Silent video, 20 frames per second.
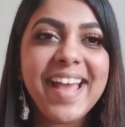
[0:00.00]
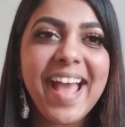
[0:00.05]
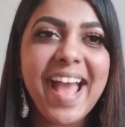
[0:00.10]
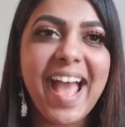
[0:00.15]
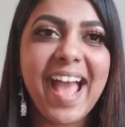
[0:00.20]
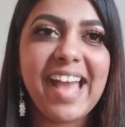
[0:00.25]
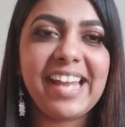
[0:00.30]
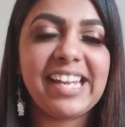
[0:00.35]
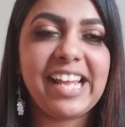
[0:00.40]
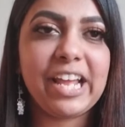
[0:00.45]

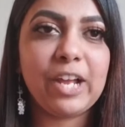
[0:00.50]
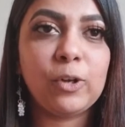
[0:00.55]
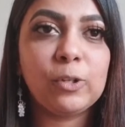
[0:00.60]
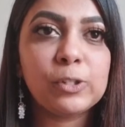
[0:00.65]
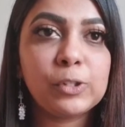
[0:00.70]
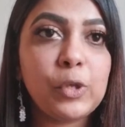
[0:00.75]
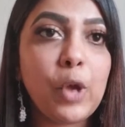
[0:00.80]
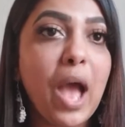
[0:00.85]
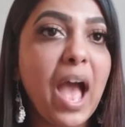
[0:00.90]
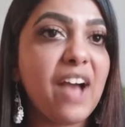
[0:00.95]
And I
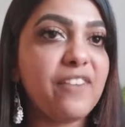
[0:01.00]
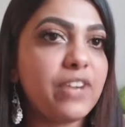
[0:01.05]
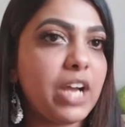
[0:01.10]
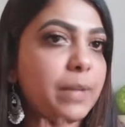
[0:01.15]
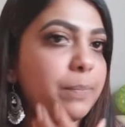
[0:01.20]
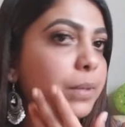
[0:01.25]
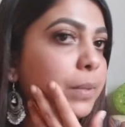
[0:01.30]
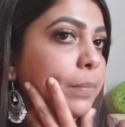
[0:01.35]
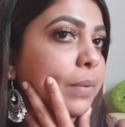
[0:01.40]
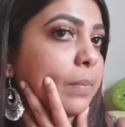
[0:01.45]
also have
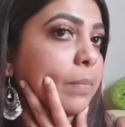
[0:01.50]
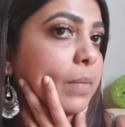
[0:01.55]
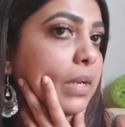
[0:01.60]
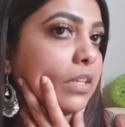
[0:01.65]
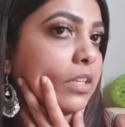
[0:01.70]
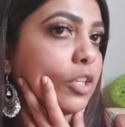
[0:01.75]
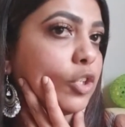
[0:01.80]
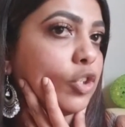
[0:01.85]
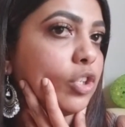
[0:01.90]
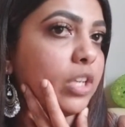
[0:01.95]

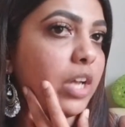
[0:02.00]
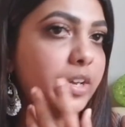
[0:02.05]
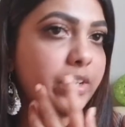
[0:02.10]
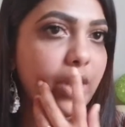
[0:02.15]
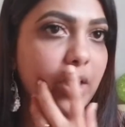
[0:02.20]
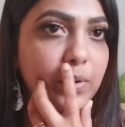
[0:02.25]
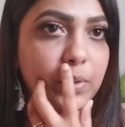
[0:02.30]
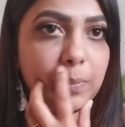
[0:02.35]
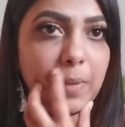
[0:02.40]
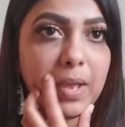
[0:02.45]
hyperpigmentation
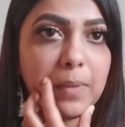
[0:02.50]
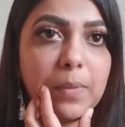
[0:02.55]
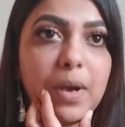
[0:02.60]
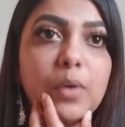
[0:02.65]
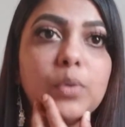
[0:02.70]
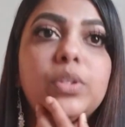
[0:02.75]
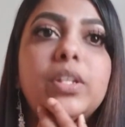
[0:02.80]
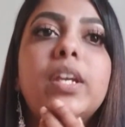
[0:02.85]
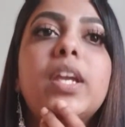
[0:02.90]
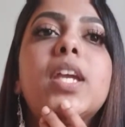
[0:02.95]
around my
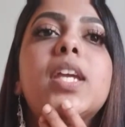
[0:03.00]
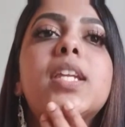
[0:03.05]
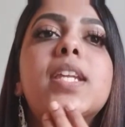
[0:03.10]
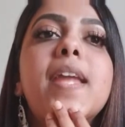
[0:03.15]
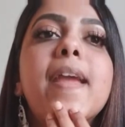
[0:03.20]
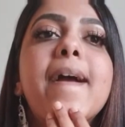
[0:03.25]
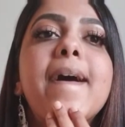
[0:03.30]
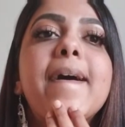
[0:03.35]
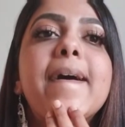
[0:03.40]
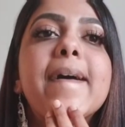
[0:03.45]
mouth
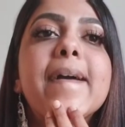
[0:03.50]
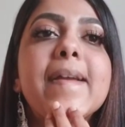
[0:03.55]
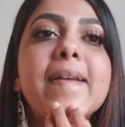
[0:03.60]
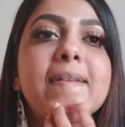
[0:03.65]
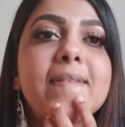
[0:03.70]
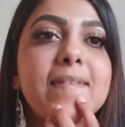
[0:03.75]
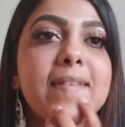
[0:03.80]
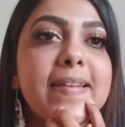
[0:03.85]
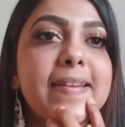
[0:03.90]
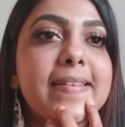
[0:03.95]
area,
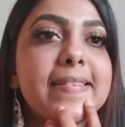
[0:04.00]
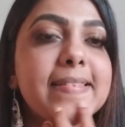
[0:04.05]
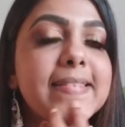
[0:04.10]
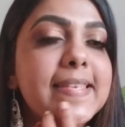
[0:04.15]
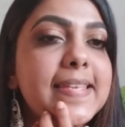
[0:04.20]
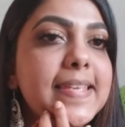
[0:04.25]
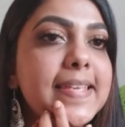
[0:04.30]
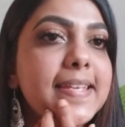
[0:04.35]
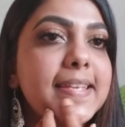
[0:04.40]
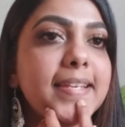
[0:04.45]
if you can
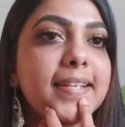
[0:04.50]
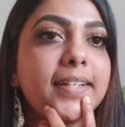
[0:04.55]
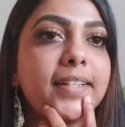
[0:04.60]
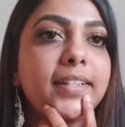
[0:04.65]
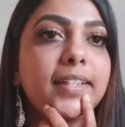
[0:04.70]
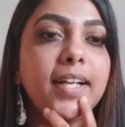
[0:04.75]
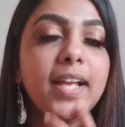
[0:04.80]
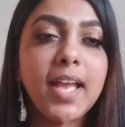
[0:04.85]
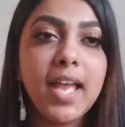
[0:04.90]
see here.